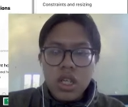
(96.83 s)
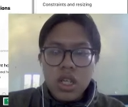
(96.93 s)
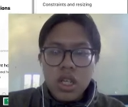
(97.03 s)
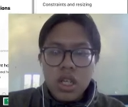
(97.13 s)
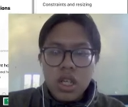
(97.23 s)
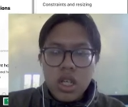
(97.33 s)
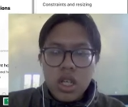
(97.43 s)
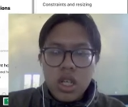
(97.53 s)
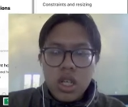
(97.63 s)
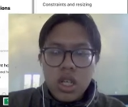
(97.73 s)

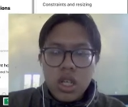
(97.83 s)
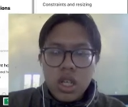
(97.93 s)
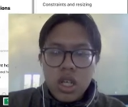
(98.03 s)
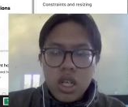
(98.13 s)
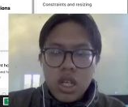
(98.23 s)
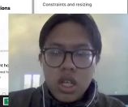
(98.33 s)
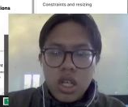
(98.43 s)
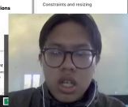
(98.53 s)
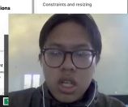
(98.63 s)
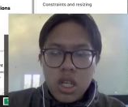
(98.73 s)

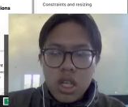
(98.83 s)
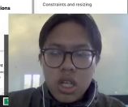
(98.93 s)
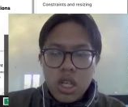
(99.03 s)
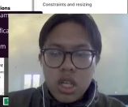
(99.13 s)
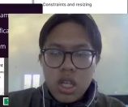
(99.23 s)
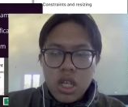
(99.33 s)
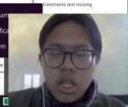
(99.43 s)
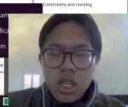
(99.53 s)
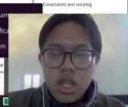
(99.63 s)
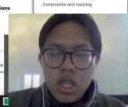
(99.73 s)

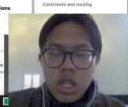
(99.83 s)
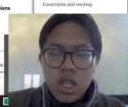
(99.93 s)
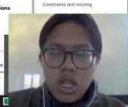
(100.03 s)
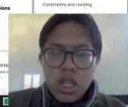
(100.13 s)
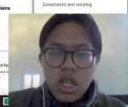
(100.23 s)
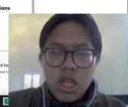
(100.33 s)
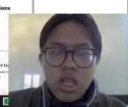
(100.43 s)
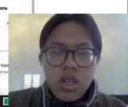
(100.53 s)
(silence)